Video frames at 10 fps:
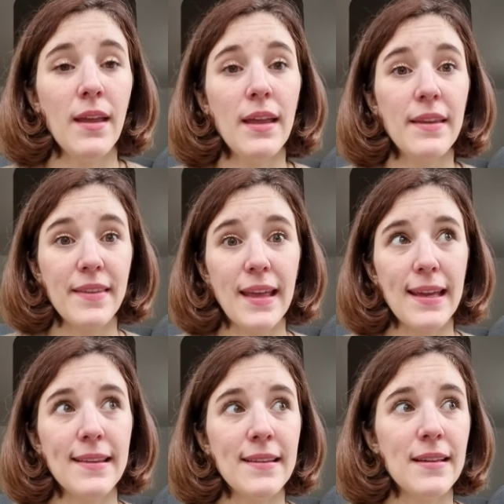
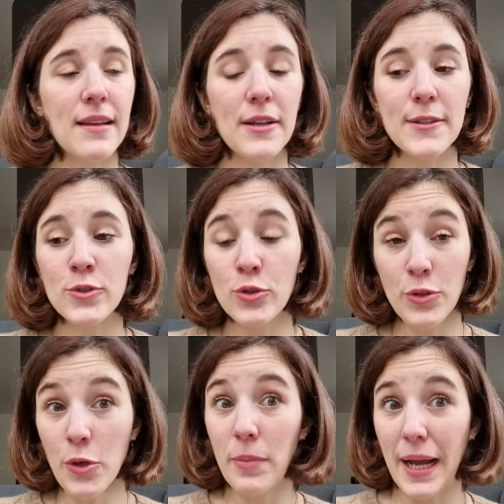Then two
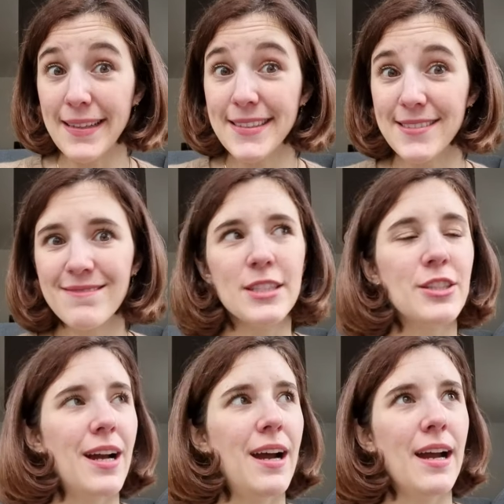new bags, which are